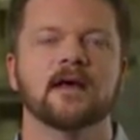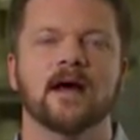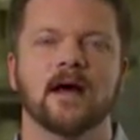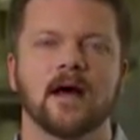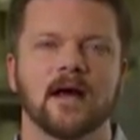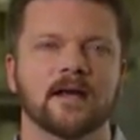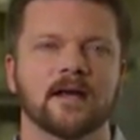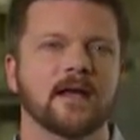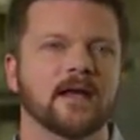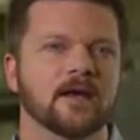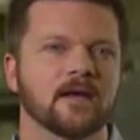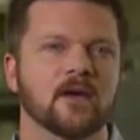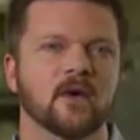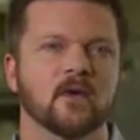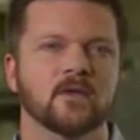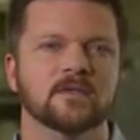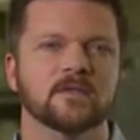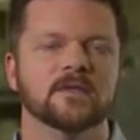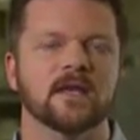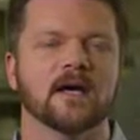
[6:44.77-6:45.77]
hot and
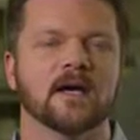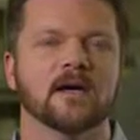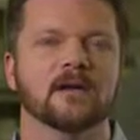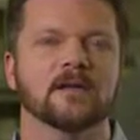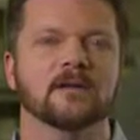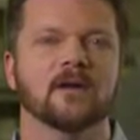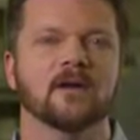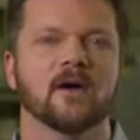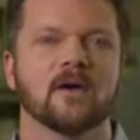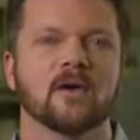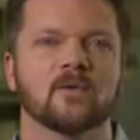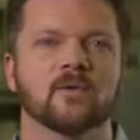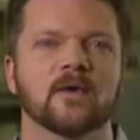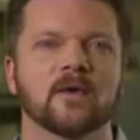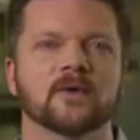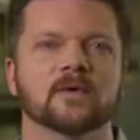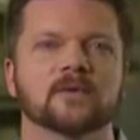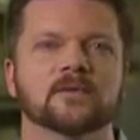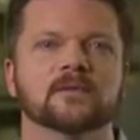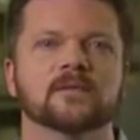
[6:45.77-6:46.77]
cold side, on
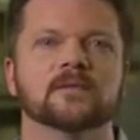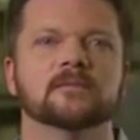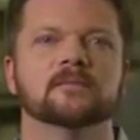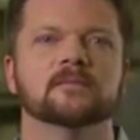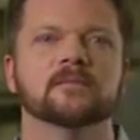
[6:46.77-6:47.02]
wheels.